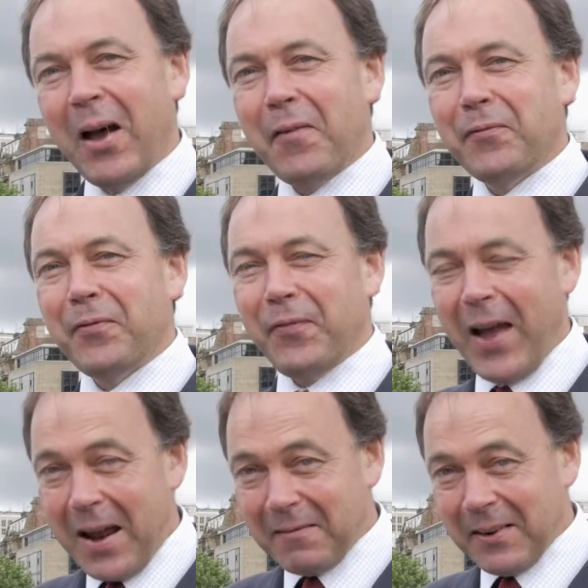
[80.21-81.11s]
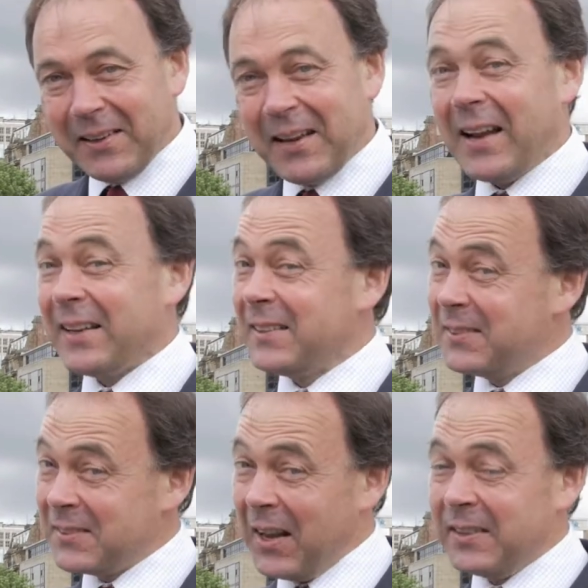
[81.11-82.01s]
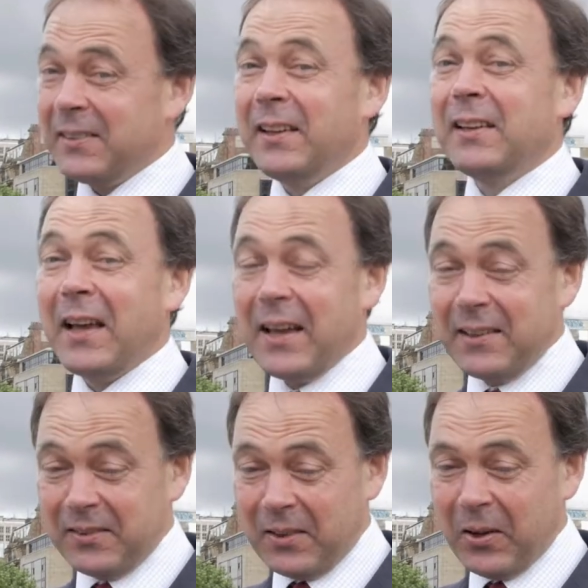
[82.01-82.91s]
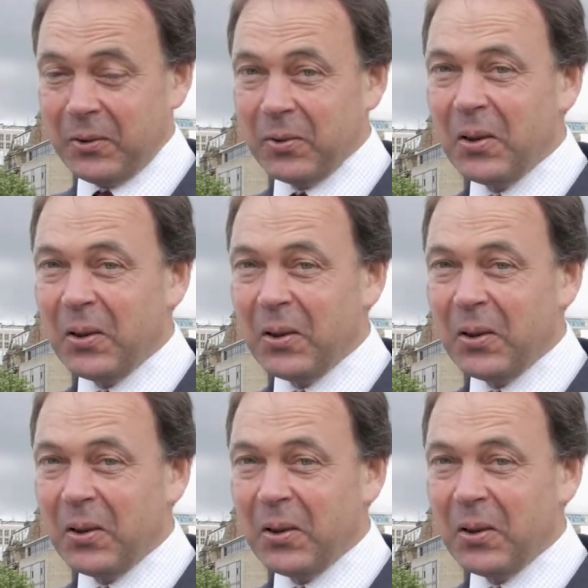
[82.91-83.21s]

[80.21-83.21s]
a varied and exciting caseload,